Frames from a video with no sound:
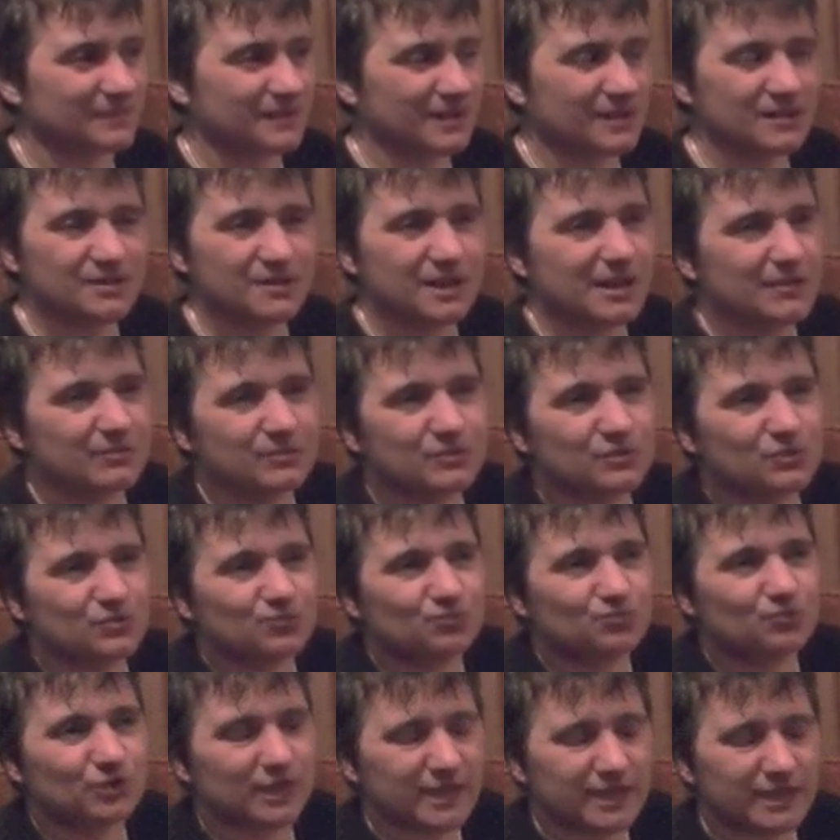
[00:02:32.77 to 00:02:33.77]
And that was
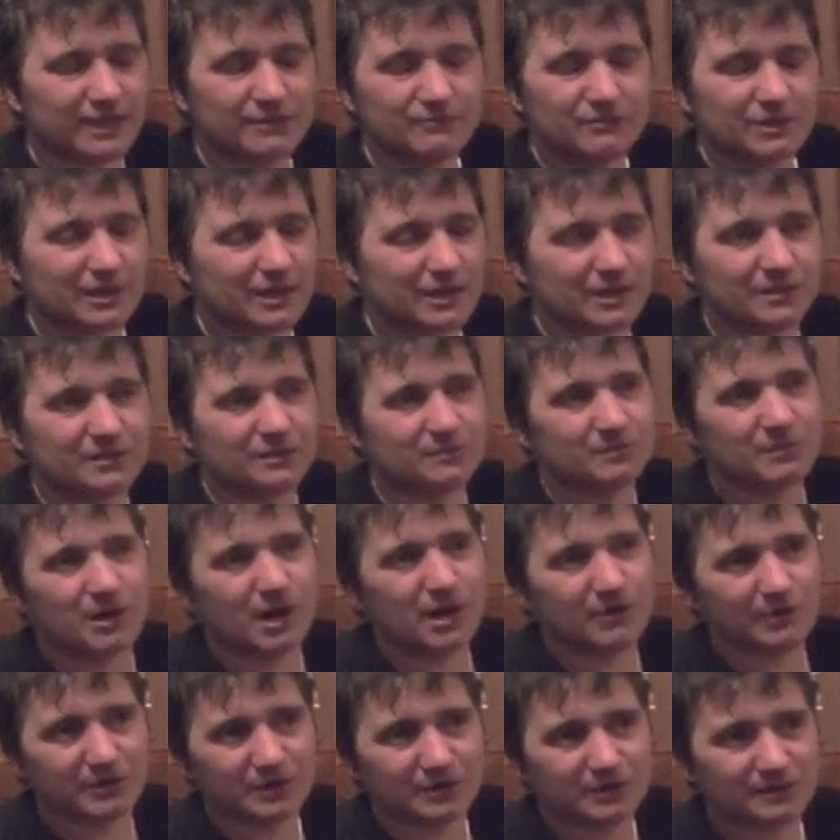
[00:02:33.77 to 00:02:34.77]
really, really
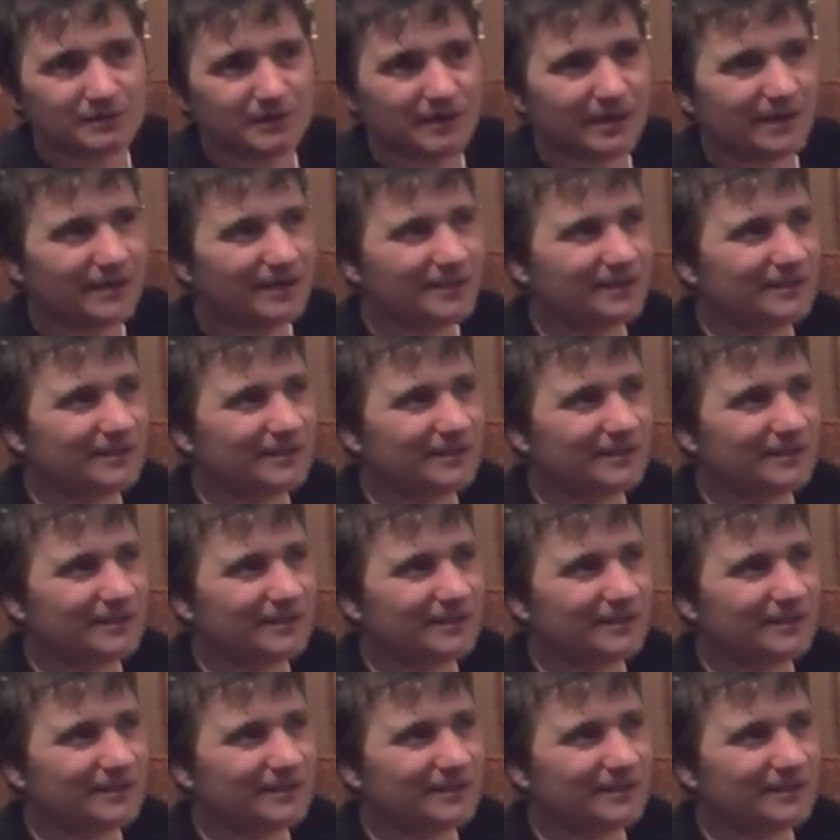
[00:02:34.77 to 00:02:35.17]
inspiring to me.